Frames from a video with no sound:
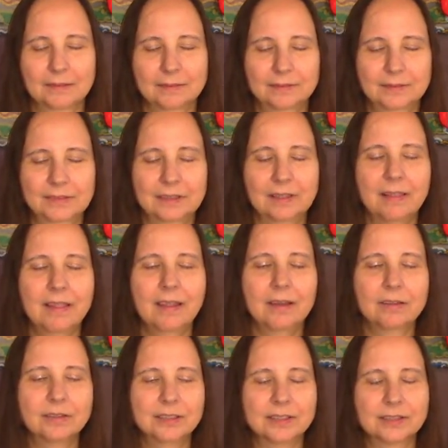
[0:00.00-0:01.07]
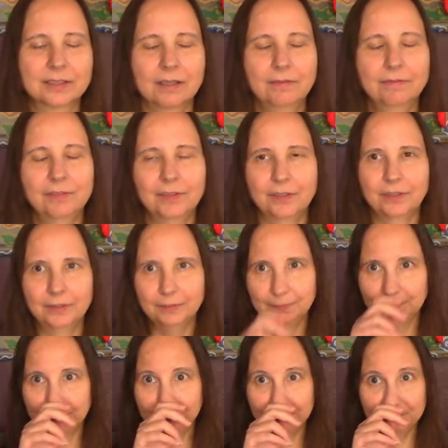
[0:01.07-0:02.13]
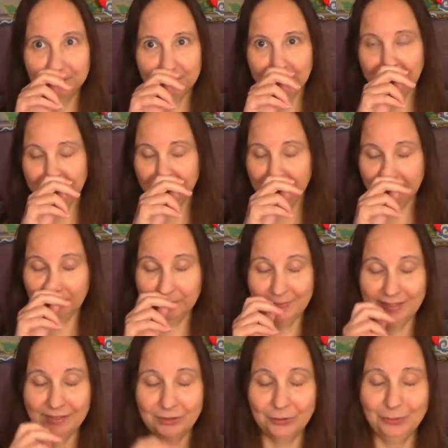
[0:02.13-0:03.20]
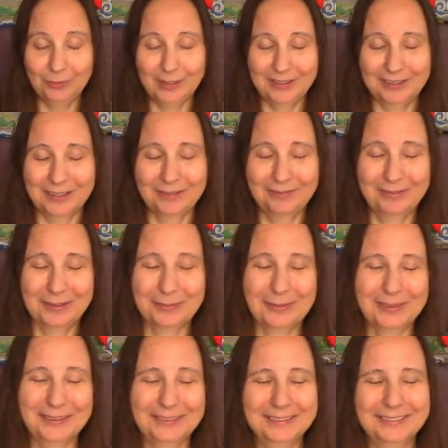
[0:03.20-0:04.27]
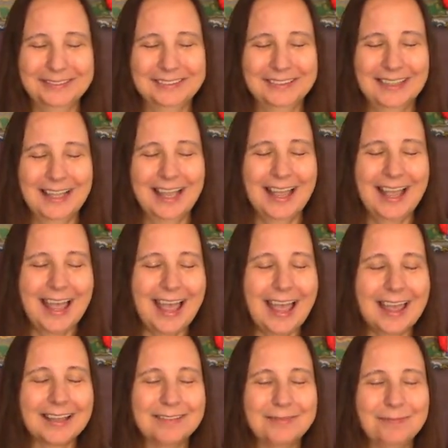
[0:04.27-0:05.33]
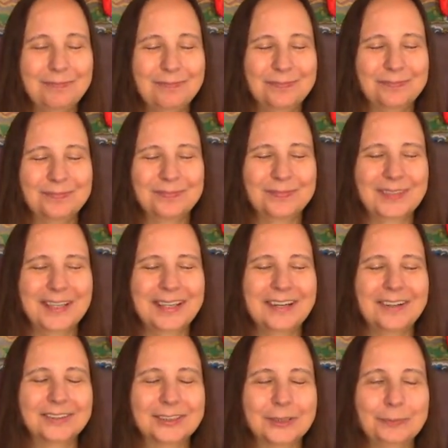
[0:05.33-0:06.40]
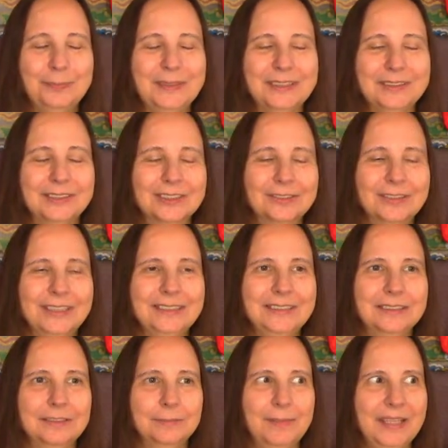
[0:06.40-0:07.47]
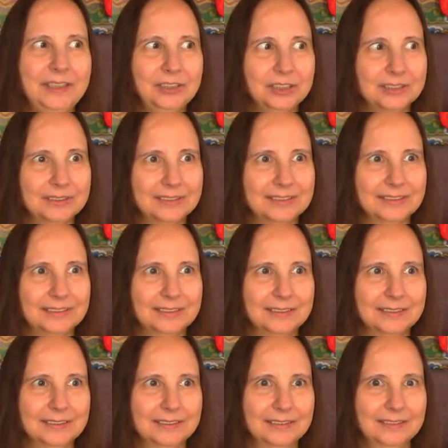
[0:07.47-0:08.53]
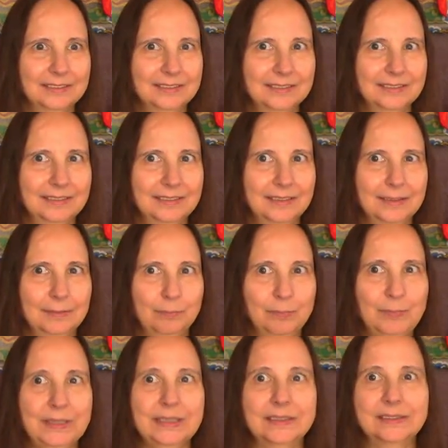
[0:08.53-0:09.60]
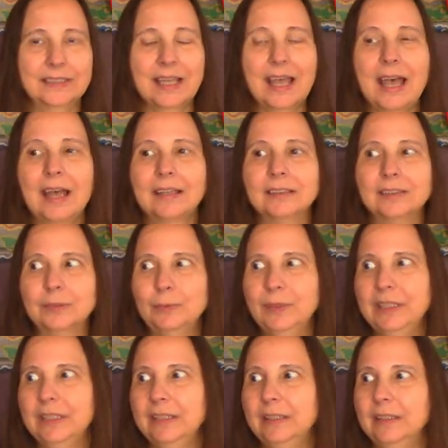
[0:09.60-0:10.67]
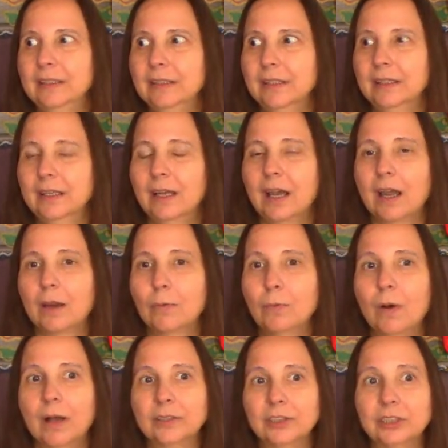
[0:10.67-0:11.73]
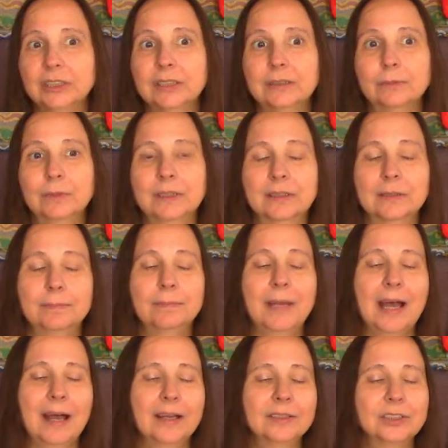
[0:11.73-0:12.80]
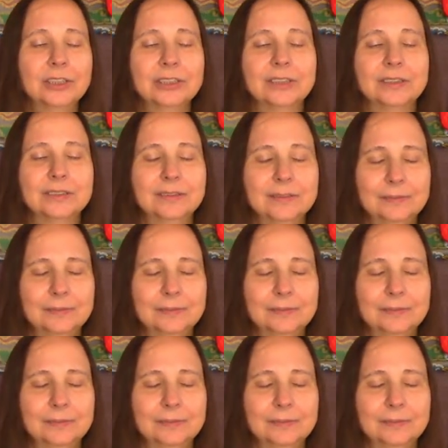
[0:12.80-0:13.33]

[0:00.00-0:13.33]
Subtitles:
to their discomfort, even though it makes you uncomfortable. And it also builds a great deal of patience, because as we are watching with compassion,